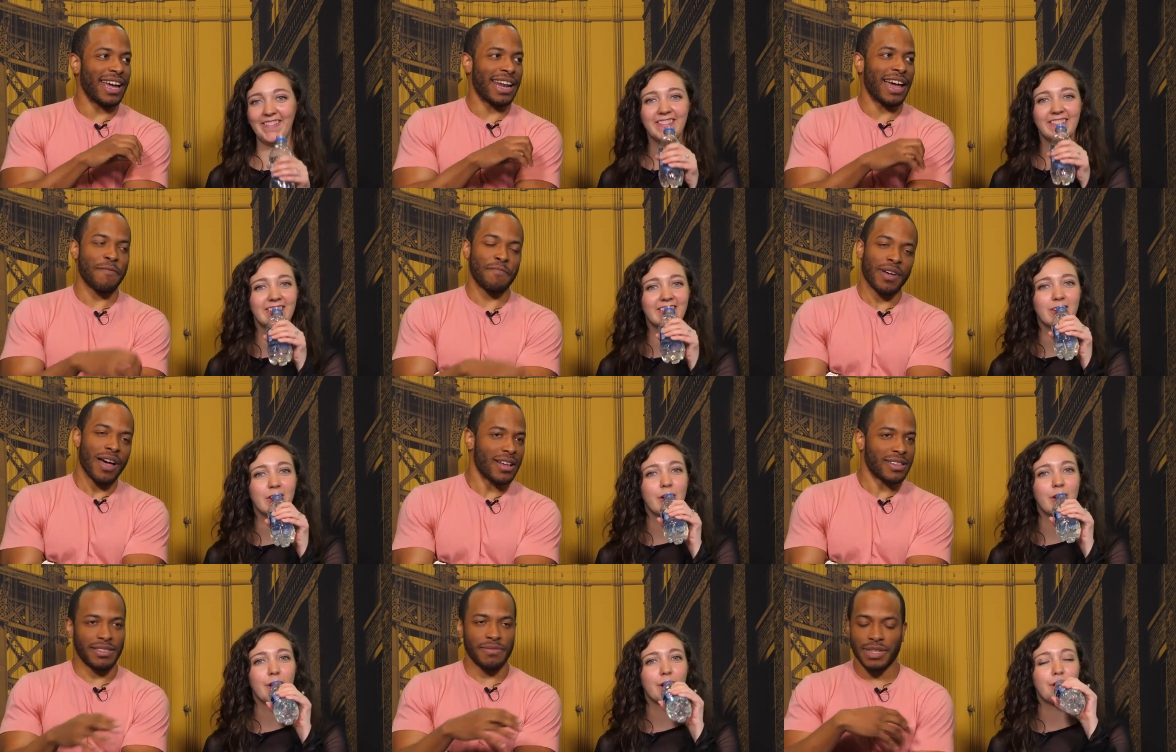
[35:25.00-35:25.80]
Speaker 1: and I've
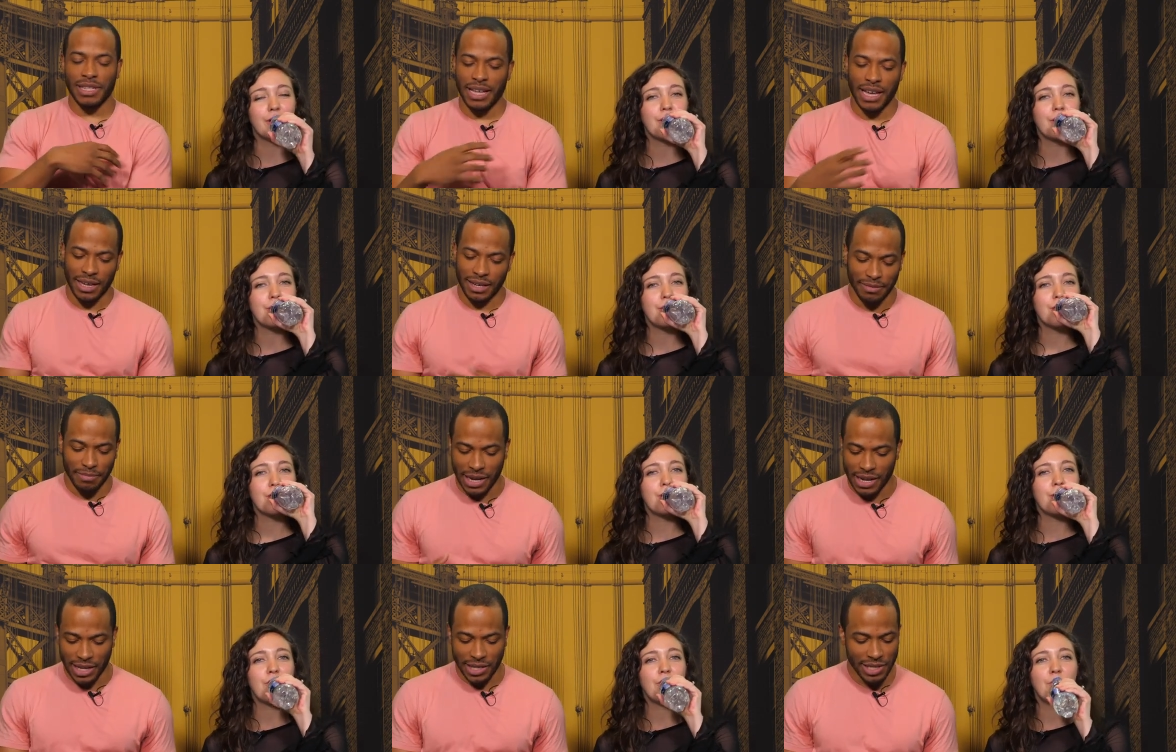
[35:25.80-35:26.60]
constantly been like
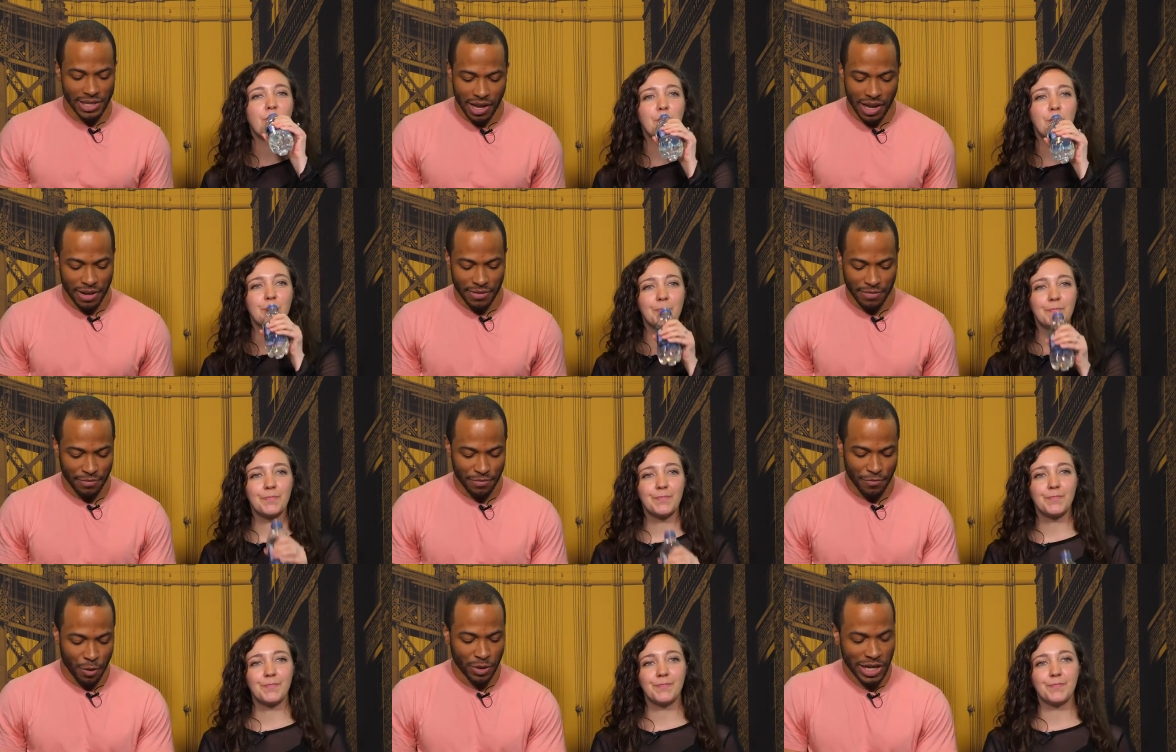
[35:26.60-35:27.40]
my collection's
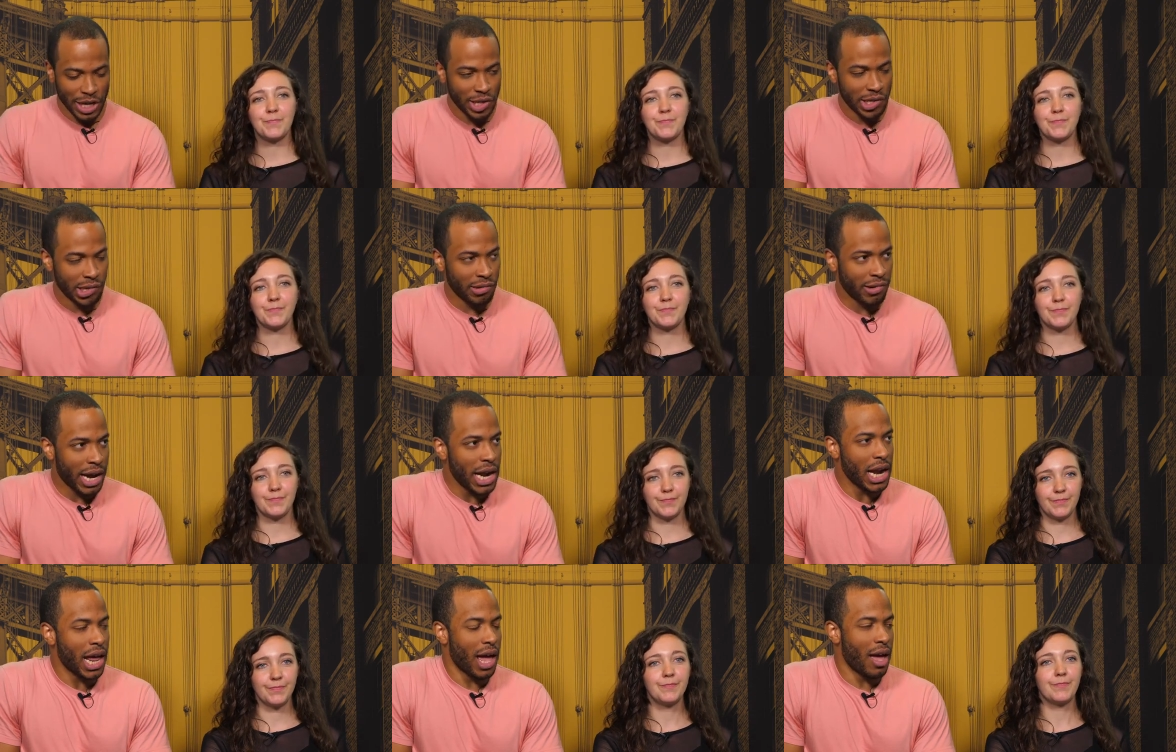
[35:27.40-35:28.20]
on rotation.
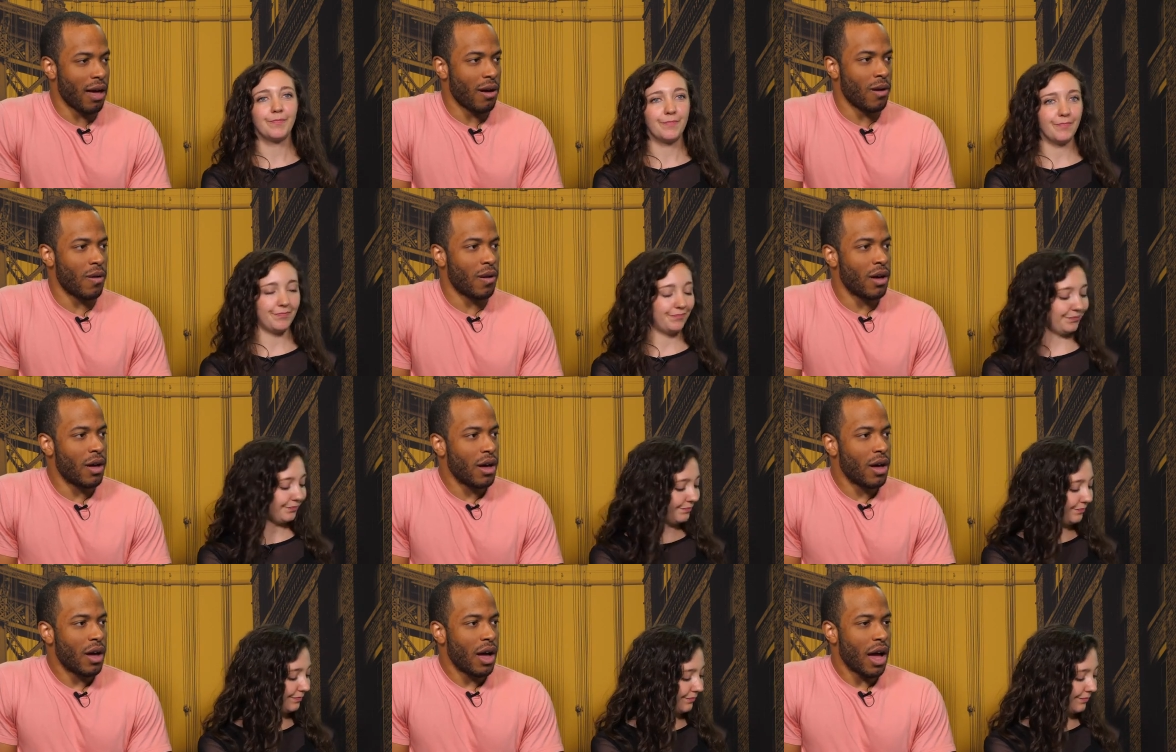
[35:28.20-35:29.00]
Right now,
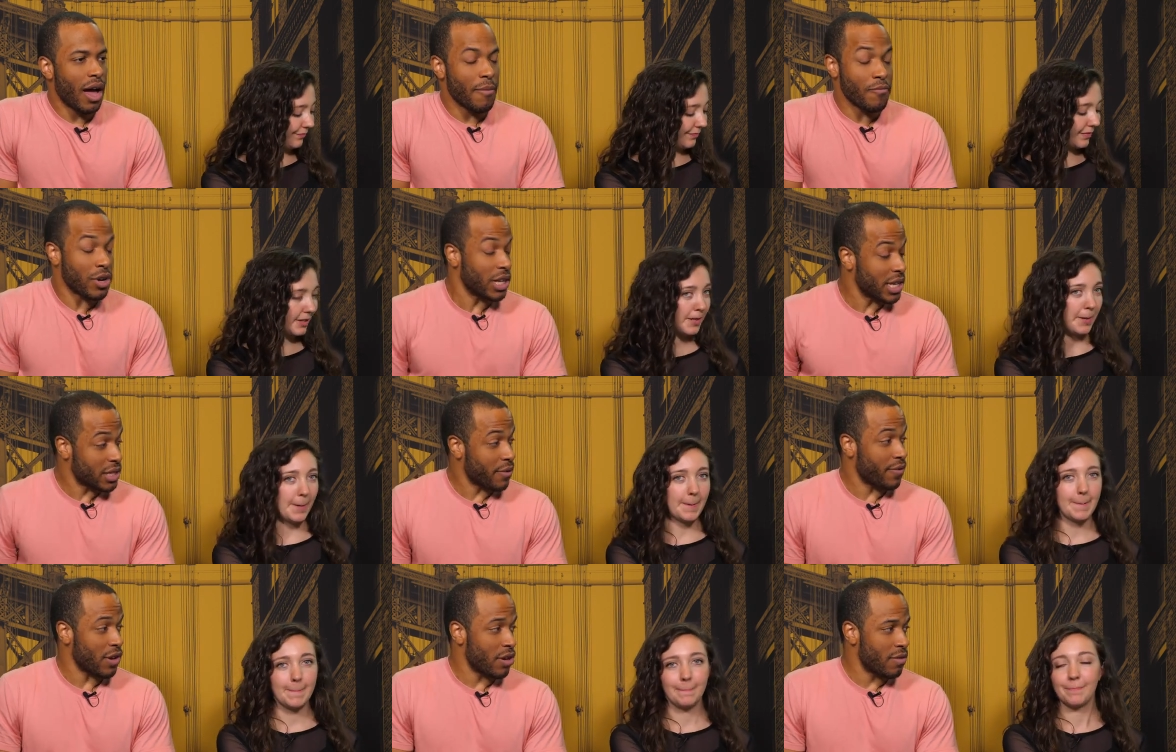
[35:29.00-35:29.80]
I'm really
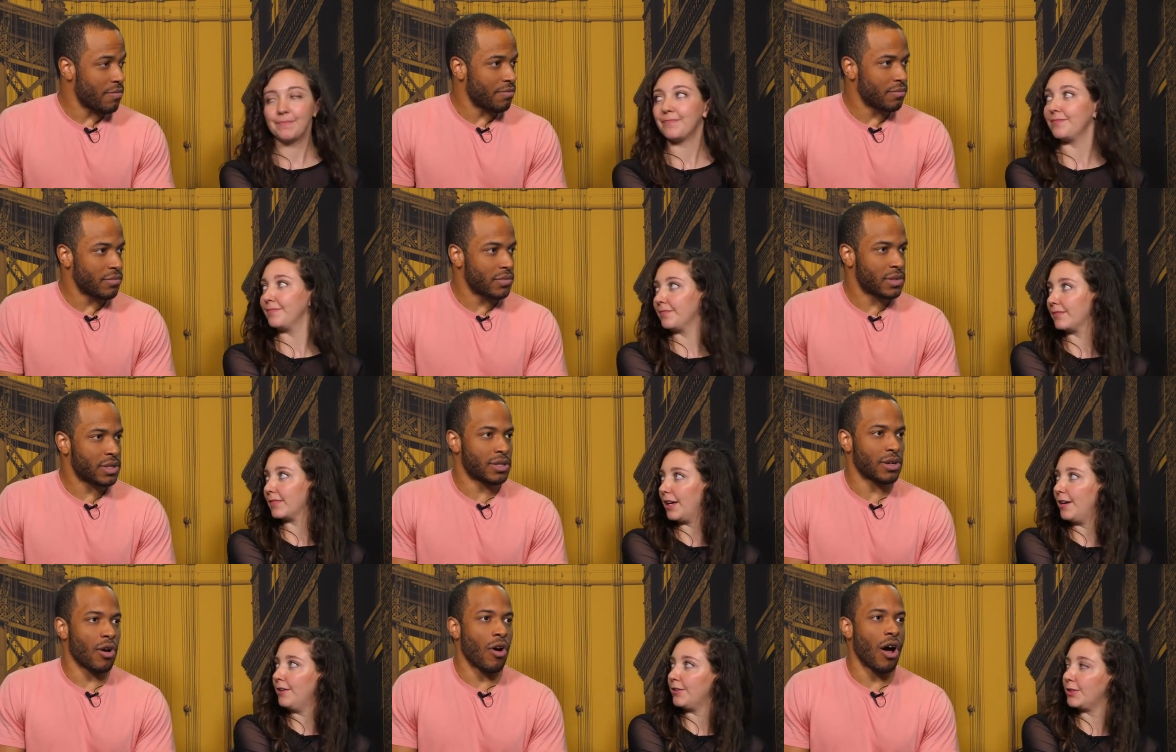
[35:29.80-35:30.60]
into film.
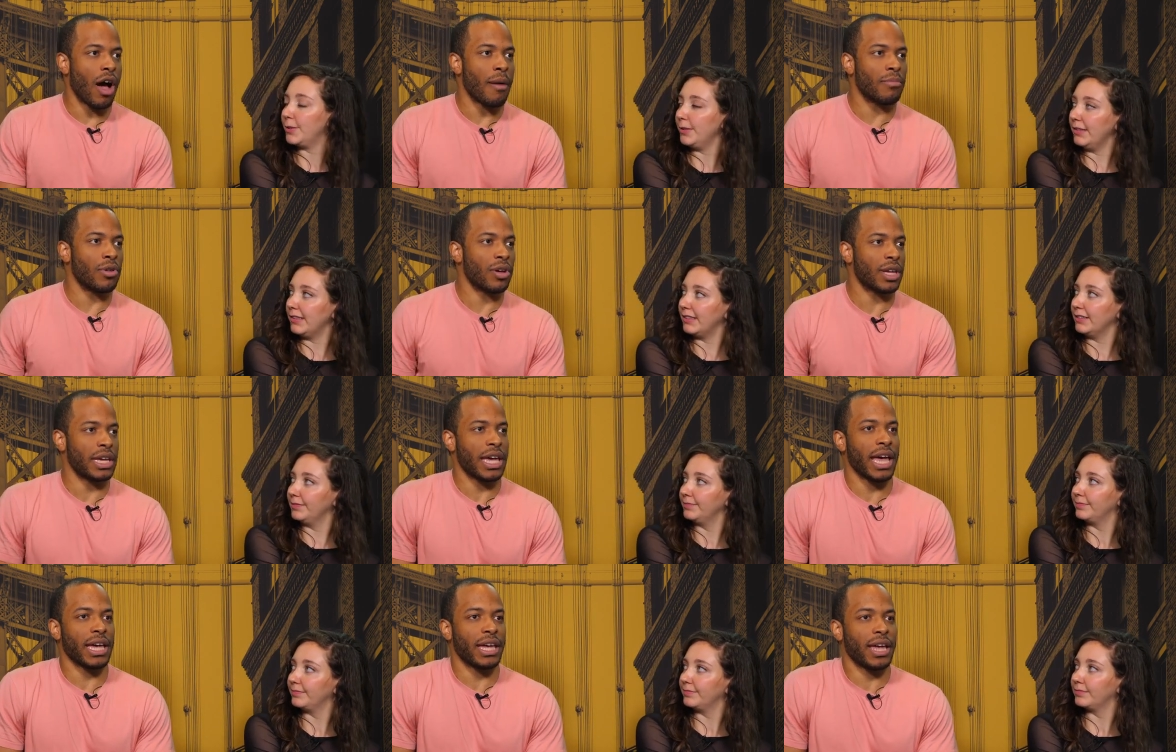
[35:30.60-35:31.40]
So oh, cool. I'm
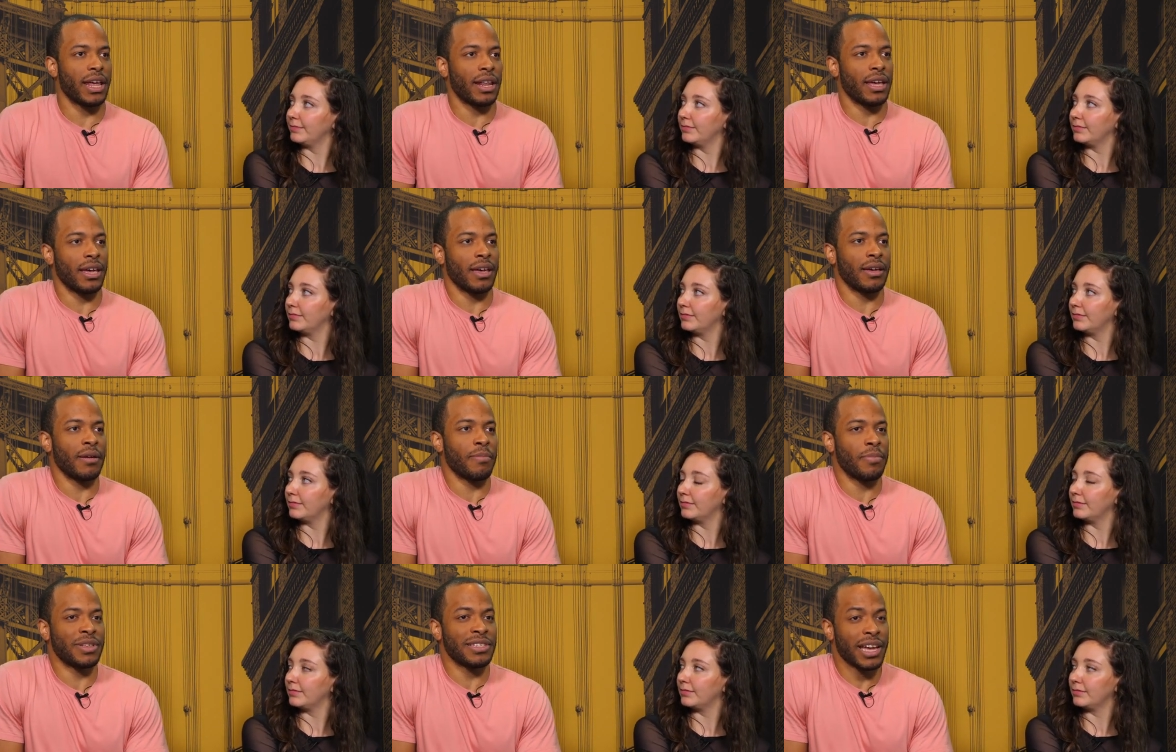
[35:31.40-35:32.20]
looking at getting
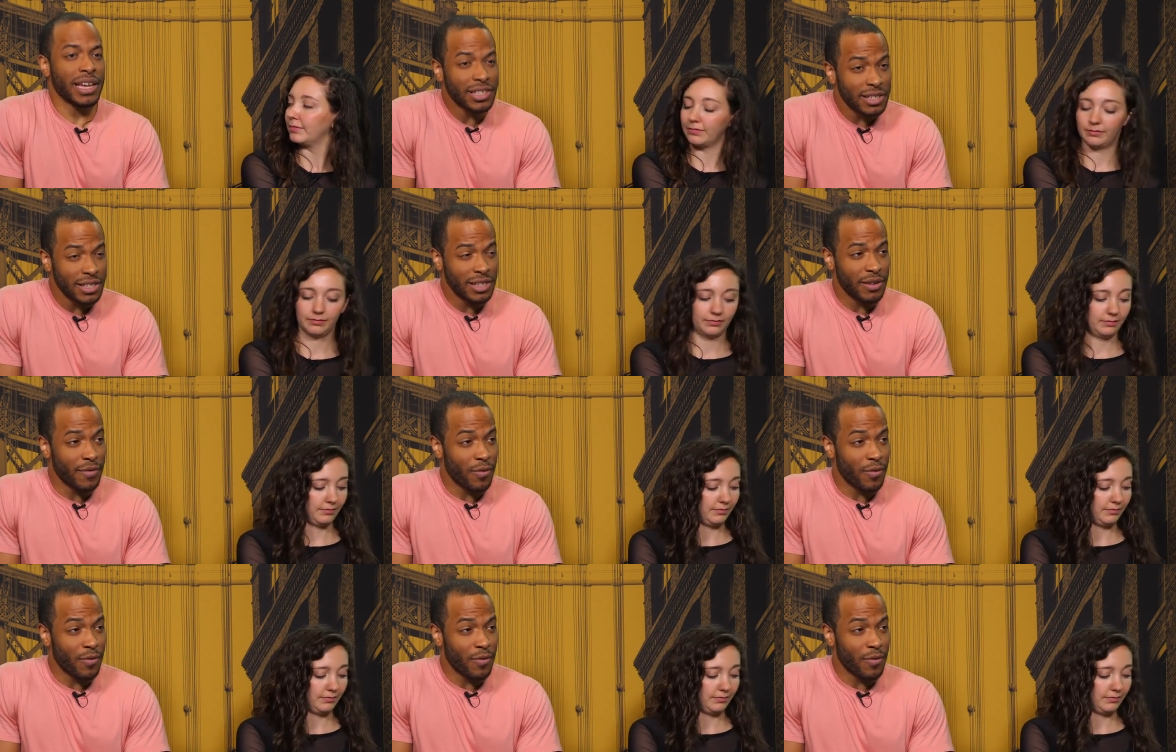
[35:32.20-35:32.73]
potentially a